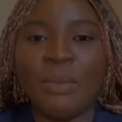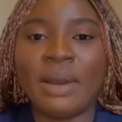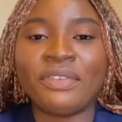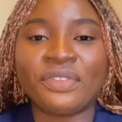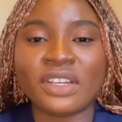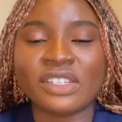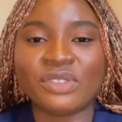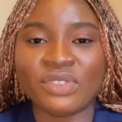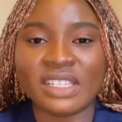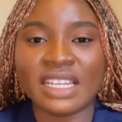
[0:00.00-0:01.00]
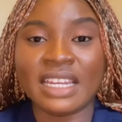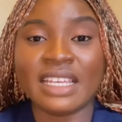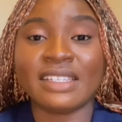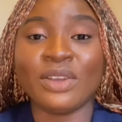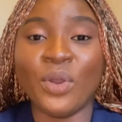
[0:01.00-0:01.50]
My first reason
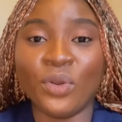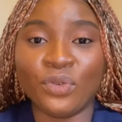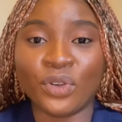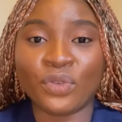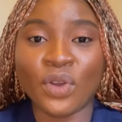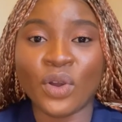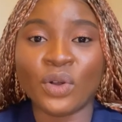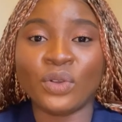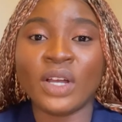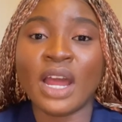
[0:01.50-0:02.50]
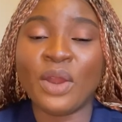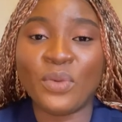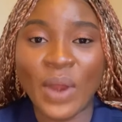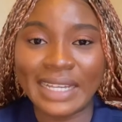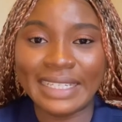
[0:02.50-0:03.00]
is the overall
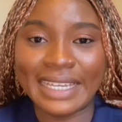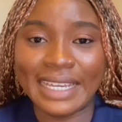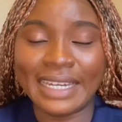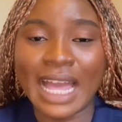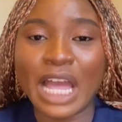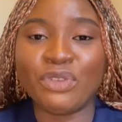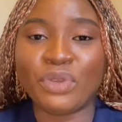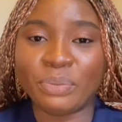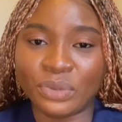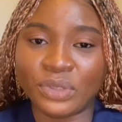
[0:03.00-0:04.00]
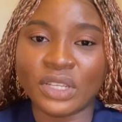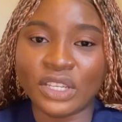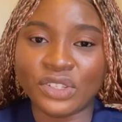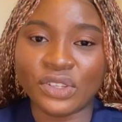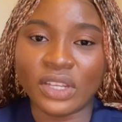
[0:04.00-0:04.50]
ranking and
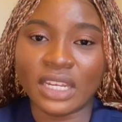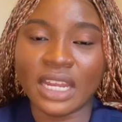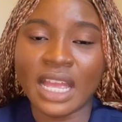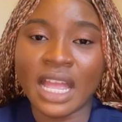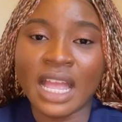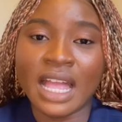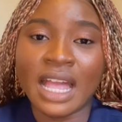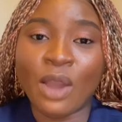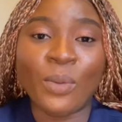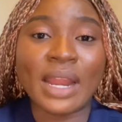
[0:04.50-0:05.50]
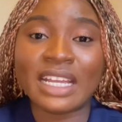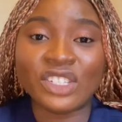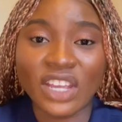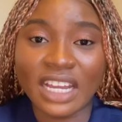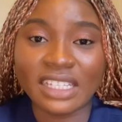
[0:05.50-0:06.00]
reputation. When I
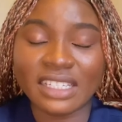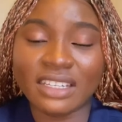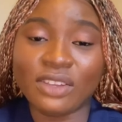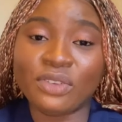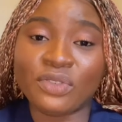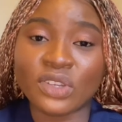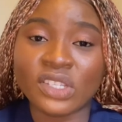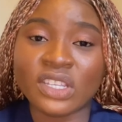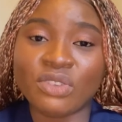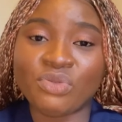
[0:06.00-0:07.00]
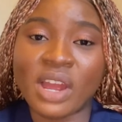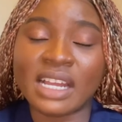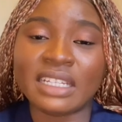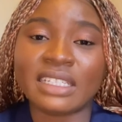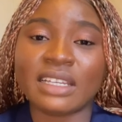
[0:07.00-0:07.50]
checked, the university
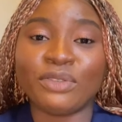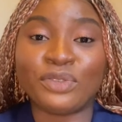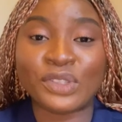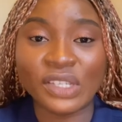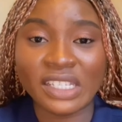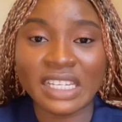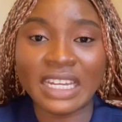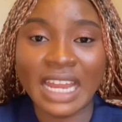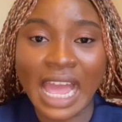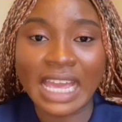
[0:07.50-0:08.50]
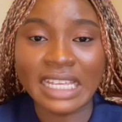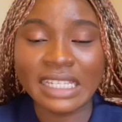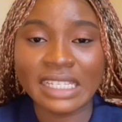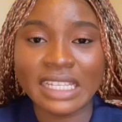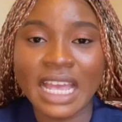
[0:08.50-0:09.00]
ranked 69th